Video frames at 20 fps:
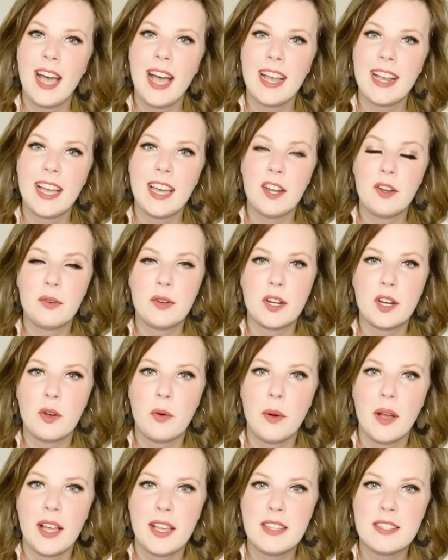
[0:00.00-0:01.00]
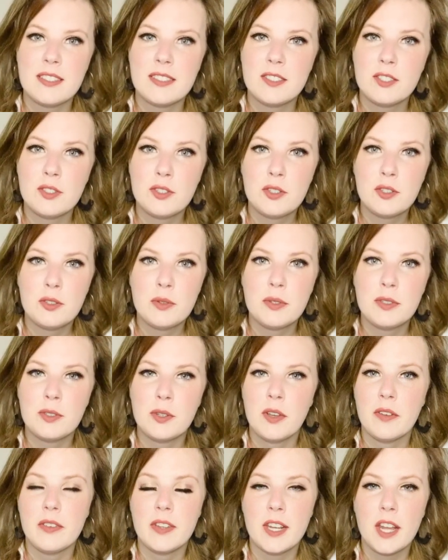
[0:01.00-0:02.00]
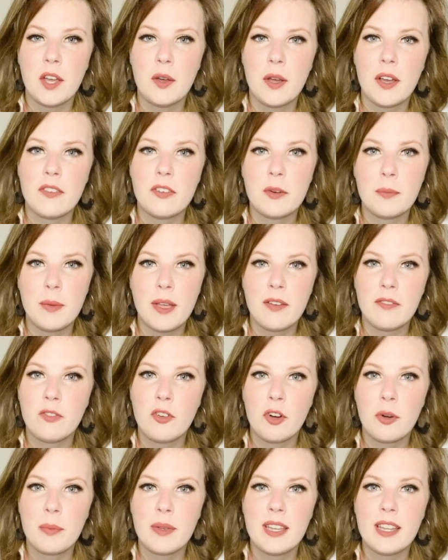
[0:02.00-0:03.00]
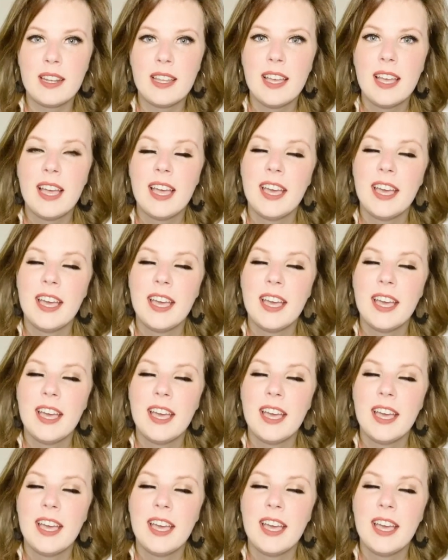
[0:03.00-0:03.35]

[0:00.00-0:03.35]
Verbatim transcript: I got a request to do a video over metformin